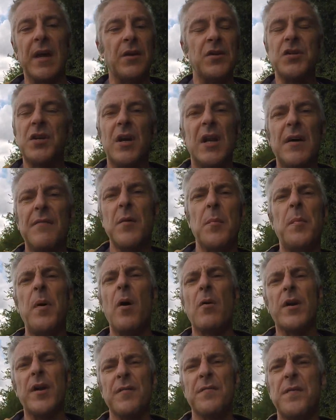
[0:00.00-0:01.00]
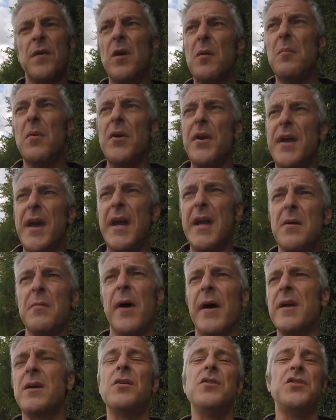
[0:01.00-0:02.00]
because you're going to have a pocket full of money
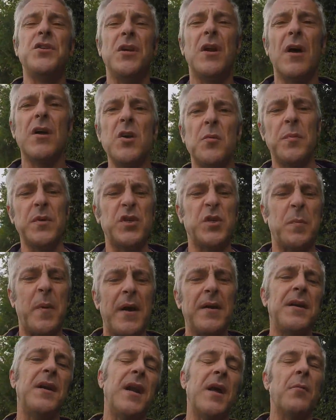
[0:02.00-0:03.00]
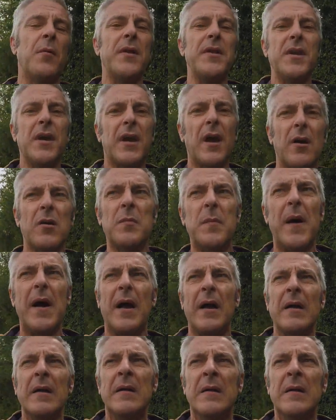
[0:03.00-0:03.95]
anyway, because you know you'll be spending it when you go back.